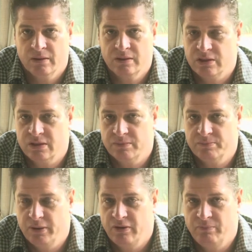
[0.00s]
Just a
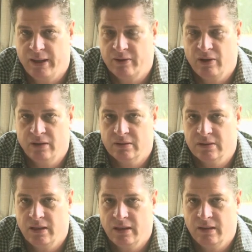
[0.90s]
bit of background.
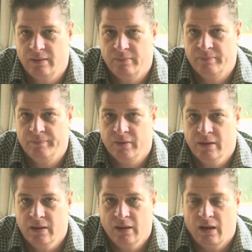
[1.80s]

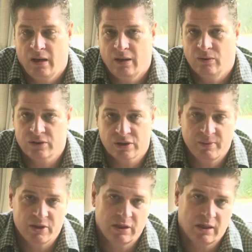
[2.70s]
I also
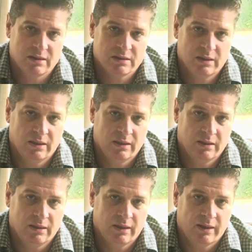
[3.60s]
specialize
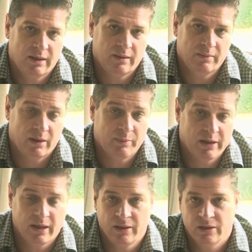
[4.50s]
in helping
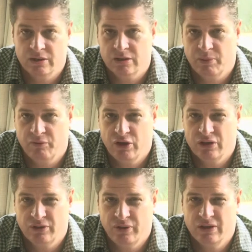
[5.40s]
candidates to
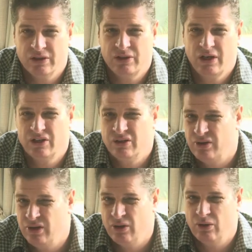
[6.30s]
professional registration,
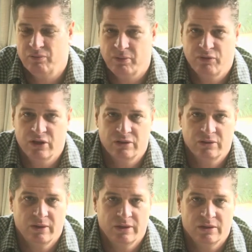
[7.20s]
renewal of
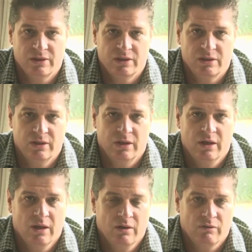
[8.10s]
professional registration
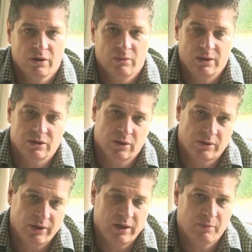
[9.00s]
for the ones who are
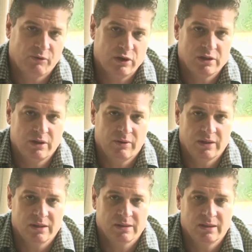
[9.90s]
already professionally
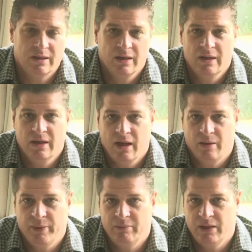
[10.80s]
registered,
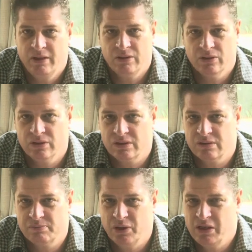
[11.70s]
helping
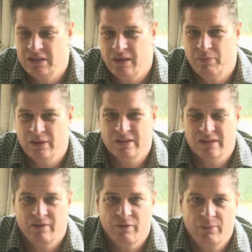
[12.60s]
mentors, putting templates and
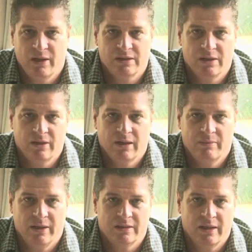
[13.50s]
stuff in place so that
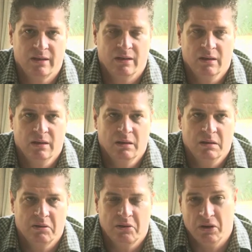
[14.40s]
makes that
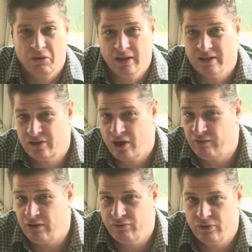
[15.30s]
road less
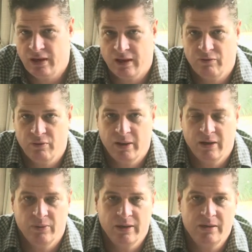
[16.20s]
traveled, for the lack of a
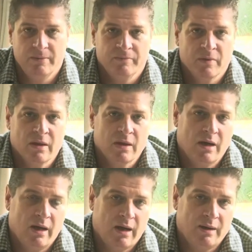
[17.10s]
better word.
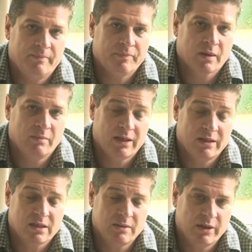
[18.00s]
But
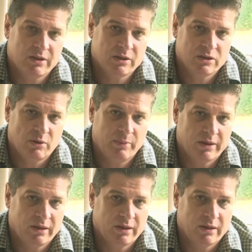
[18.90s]
let's get back to the topic,
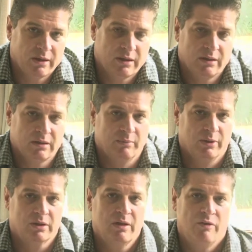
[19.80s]
the
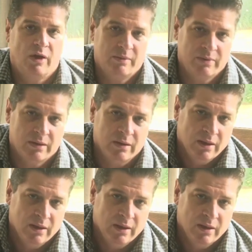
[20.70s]
built environment.